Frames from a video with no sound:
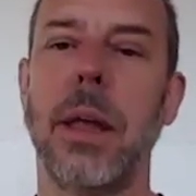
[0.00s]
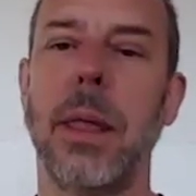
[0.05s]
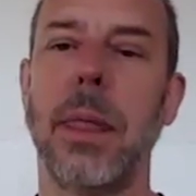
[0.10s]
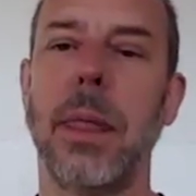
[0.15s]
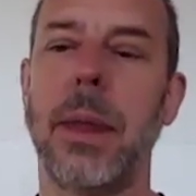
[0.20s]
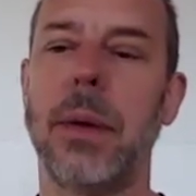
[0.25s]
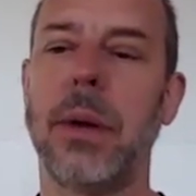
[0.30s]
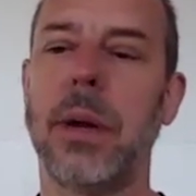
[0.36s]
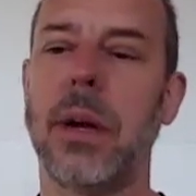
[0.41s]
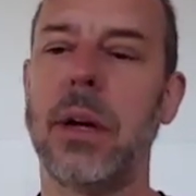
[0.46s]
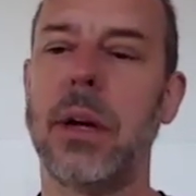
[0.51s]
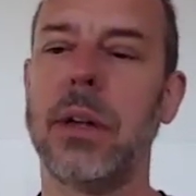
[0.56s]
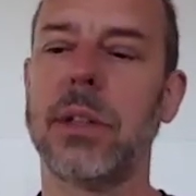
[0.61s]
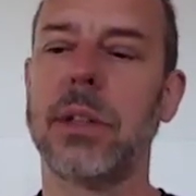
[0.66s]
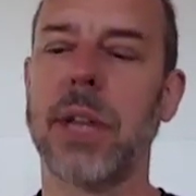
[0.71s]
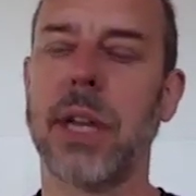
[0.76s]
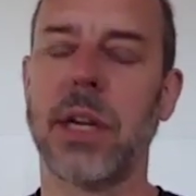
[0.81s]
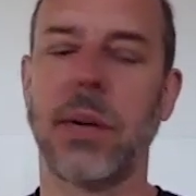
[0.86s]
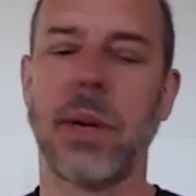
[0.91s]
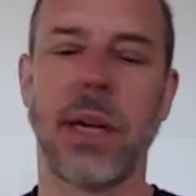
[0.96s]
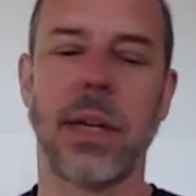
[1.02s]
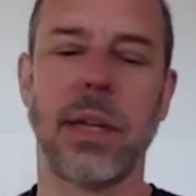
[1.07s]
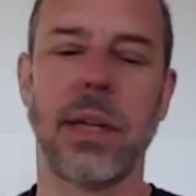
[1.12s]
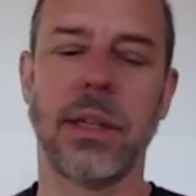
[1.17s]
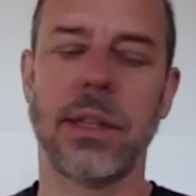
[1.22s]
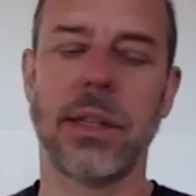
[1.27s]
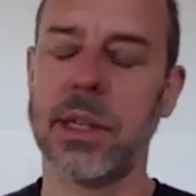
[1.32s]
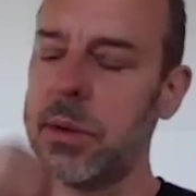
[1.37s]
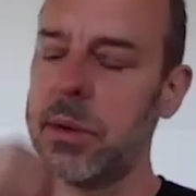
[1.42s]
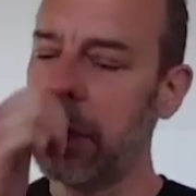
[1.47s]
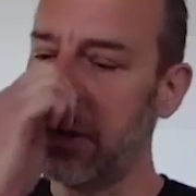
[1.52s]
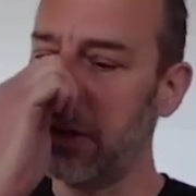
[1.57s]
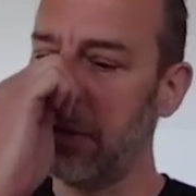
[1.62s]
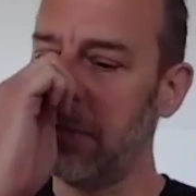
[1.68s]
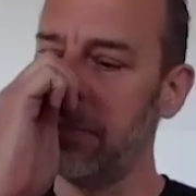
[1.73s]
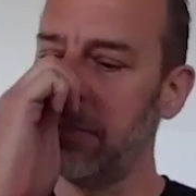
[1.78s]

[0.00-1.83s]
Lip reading: They were all psychoanalysts. They were all